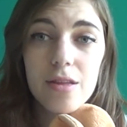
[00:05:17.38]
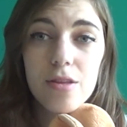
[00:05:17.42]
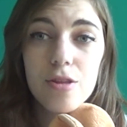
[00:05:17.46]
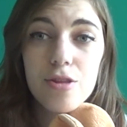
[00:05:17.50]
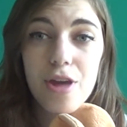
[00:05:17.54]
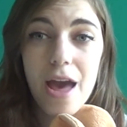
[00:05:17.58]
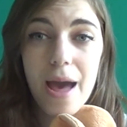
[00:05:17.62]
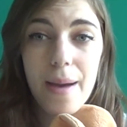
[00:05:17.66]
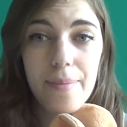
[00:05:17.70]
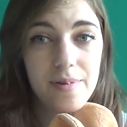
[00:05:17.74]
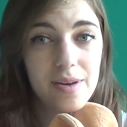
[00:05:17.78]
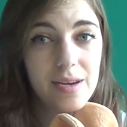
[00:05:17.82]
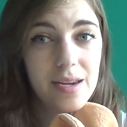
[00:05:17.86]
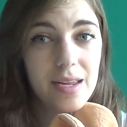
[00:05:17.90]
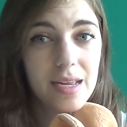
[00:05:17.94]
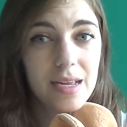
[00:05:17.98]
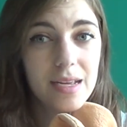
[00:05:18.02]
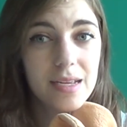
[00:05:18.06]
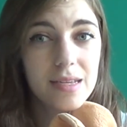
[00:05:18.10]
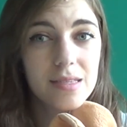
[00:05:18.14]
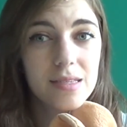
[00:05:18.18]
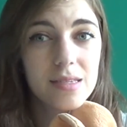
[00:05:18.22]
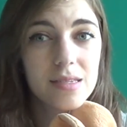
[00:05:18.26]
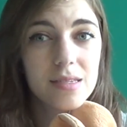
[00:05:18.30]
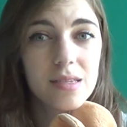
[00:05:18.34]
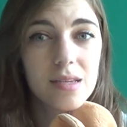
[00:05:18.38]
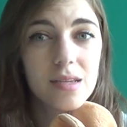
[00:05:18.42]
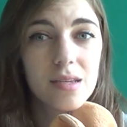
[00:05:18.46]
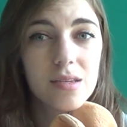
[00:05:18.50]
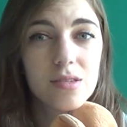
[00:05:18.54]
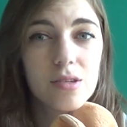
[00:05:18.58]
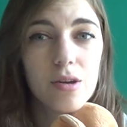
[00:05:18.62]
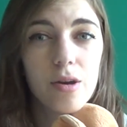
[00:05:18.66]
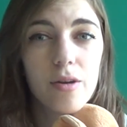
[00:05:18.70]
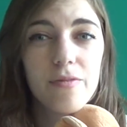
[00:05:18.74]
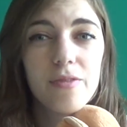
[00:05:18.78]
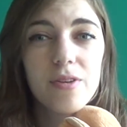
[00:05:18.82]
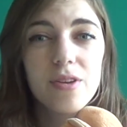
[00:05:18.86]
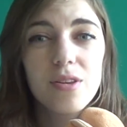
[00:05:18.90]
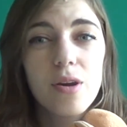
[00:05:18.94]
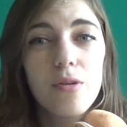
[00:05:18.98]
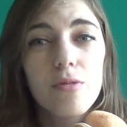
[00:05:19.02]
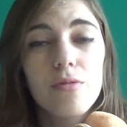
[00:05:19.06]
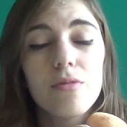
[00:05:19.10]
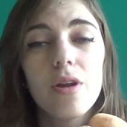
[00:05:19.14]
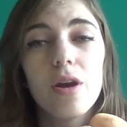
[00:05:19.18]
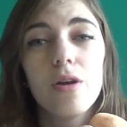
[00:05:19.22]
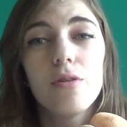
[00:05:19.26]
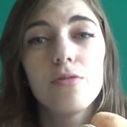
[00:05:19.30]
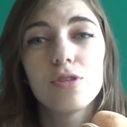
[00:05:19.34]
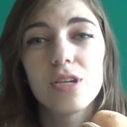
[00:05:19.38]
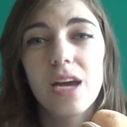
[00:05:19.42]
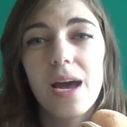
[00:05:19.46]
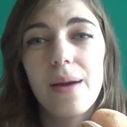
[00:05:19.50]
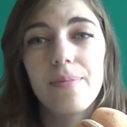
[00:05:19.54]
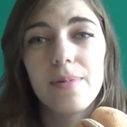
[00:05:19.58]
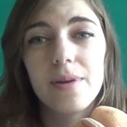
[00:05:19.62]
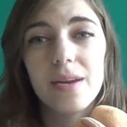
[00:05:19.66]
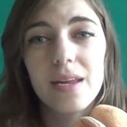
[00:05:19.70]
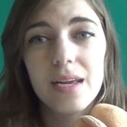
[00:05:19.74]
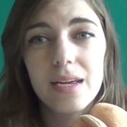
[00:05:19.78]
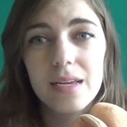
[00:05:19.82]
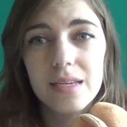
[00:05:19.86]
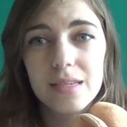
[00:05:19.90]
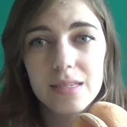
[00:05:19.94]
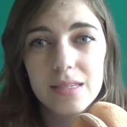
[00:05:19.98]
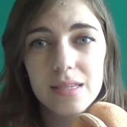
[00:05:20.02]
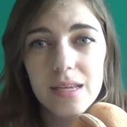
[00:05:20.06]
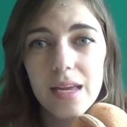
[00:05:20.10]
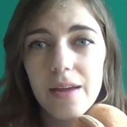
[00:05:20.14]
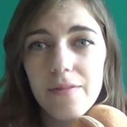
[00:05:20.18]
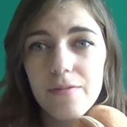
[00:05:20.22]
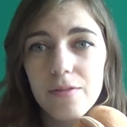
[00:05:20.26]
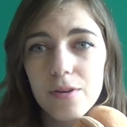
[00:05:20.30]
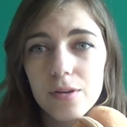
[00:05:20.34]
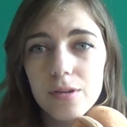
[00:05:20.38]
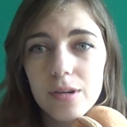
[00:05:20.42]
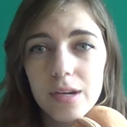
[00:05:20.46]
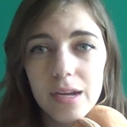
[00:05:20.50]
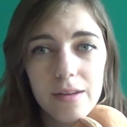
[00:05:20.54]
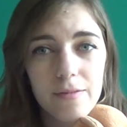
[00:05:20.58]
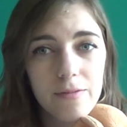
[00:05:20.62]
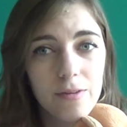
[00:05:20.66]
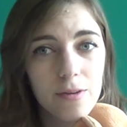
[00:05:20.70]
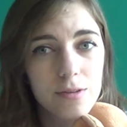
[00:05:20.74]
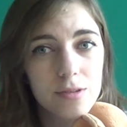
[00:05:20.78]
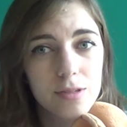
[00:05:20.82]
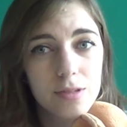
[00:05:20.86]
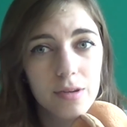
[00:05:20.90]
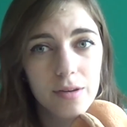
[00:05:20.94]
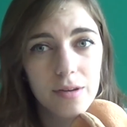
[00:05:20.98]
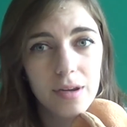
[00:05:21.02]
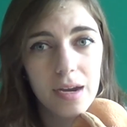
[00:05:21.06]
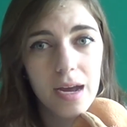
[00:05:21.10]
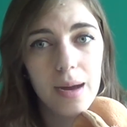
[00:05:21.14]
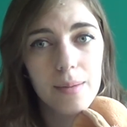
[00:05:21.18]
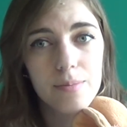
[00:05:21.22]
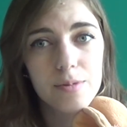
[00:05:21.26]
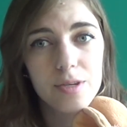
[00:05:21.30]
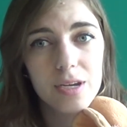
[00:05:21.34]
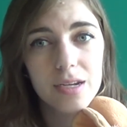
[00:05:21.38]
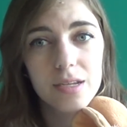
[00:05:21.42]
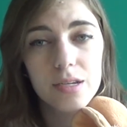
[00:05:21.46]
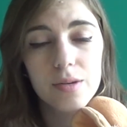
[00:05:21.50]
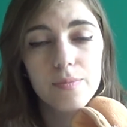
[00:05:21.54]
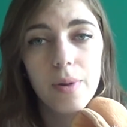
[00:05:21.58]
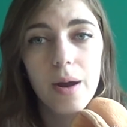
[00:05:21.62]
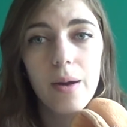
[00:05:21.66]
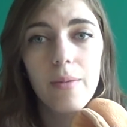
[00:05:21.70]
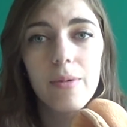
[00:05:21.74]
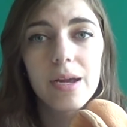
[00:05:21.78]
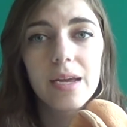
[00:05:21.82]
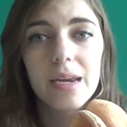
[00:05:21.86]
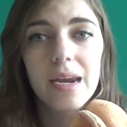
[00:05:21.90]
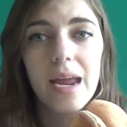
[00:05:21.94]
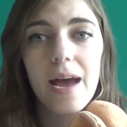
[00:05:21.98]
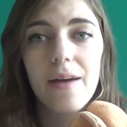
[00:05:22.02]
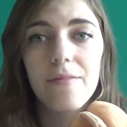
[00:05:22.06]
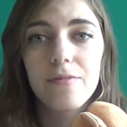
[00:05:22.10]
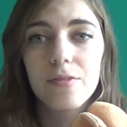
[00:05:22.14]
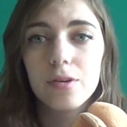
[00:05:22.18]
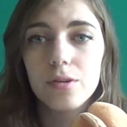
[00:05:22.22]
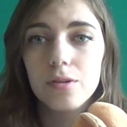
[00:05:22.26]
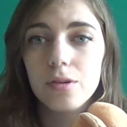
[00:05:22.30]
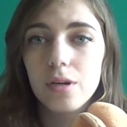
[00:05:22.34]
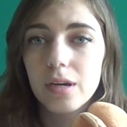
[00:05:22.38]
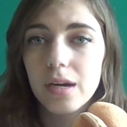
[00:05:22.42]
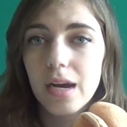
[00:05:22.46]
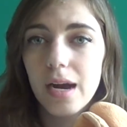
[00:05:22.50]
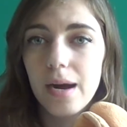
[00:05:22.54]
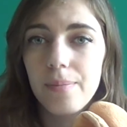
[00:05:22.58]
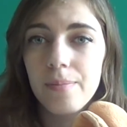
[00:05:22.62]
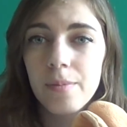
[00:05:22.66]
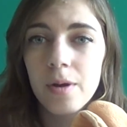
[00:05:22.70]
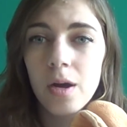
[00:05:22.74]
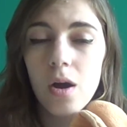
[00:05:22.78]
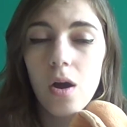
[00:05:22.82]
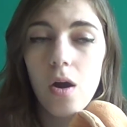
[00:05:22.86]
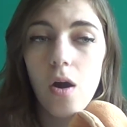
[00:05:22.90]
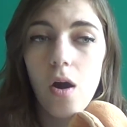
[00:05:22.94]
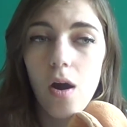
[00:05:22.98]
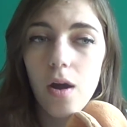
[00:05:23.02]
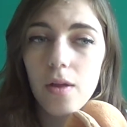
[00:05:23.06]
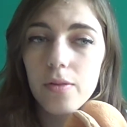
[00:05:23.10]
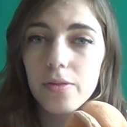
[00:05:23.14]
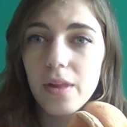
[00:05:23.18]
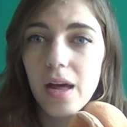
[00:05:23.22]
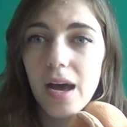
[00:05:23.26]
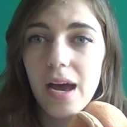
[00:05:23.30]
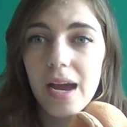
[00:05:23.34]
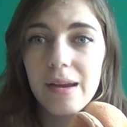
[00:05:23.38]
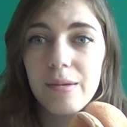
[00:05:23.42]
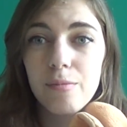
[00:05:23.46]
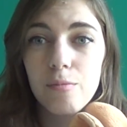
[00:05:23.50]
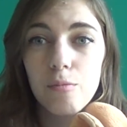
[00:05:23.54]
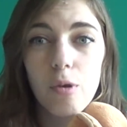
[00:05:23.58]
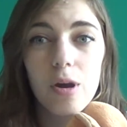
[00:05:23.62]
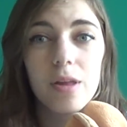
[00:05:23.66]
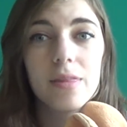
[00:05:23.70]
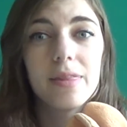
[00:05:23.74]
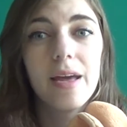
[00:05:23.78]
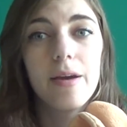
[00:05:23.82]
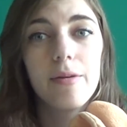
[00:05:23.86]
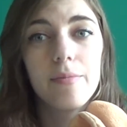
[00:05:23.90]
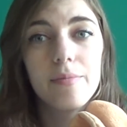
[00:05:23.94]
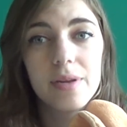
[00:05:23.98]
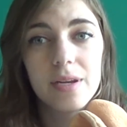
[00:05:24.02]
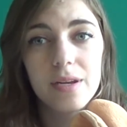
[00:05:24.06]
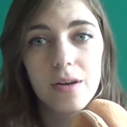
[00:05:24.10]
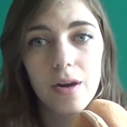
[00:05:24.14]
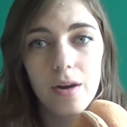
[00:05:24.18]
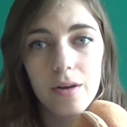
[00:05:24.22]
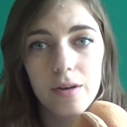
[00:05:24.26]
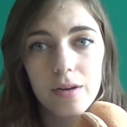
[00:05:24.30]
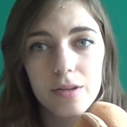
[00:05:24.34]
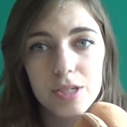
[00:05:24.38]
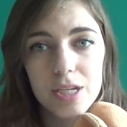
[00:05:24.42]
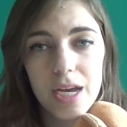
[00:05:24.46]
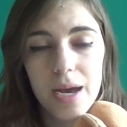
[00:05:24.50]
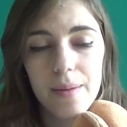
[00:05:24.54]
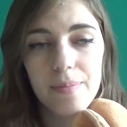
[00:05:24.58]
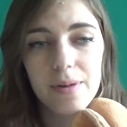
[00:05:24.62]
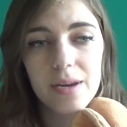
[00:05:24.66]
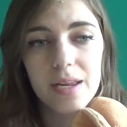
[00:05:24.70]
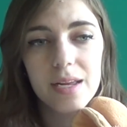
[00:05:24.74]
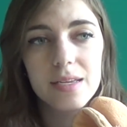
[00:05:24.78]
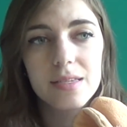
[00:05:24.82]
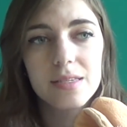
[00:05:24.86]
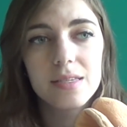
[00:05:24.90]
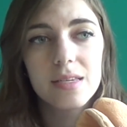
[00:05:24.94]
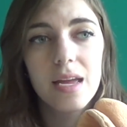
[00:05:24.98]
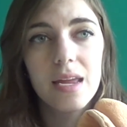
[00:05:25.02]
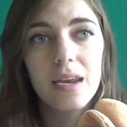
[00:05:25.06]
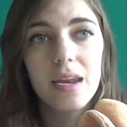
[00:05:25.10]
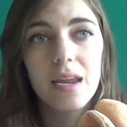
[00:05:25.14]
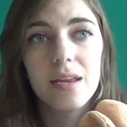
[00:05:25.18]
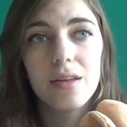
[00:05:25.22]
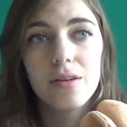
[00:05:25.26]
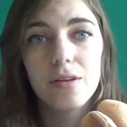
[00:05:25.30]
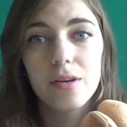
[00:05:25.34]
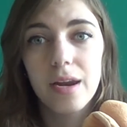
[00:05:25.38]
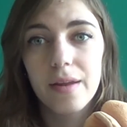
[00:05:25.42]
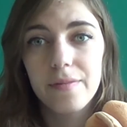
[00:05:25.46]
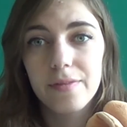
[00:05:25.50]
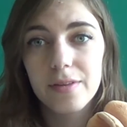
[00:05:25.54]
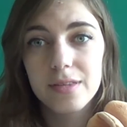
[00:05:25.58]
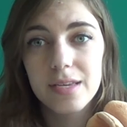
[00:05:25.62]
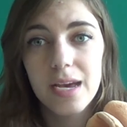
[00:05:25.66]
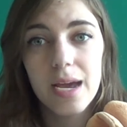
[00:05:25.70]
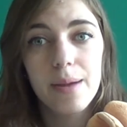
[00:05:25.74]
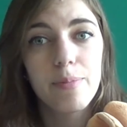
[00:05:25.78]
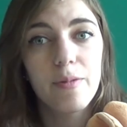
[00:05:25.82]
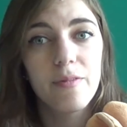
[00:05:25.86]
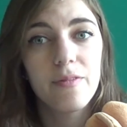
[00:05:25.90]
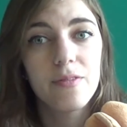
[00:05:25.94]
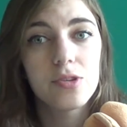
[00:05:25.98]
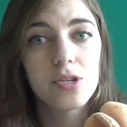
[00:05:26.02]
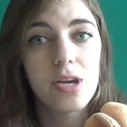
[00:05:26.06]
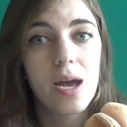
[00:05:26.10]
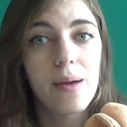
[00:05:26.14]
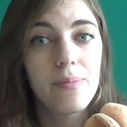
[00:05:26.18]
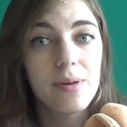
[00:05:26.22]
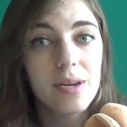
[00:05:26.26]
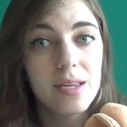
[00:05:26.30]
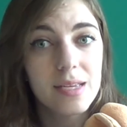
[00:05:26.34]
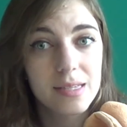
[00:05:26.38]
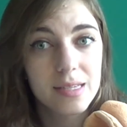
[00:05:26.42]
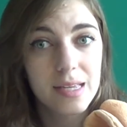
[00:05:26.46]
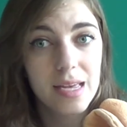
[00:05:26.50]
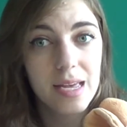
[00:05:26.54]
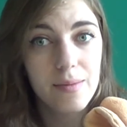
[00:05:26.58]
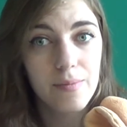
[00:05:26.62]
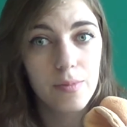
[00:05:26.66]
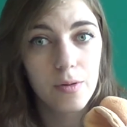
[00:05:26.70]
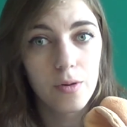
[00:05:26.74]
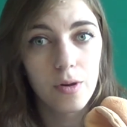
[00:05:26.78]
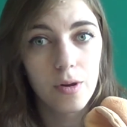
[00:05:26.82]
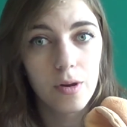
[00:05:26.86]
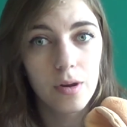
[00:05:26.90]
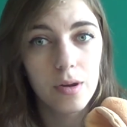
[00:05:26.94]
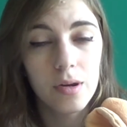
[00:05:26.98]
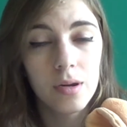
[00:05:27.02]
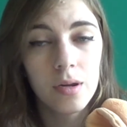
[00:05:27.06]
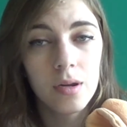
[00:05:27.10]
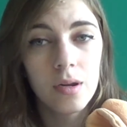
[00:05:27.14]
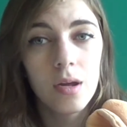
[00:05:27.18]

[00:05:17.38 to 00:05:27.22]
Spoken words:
Japanese. So if you don't know Japanese, if you're looking for a certain object, you're probably going to have to look up online what that would be called in Japanese, and then you're going to have to type with a Japanese keyboard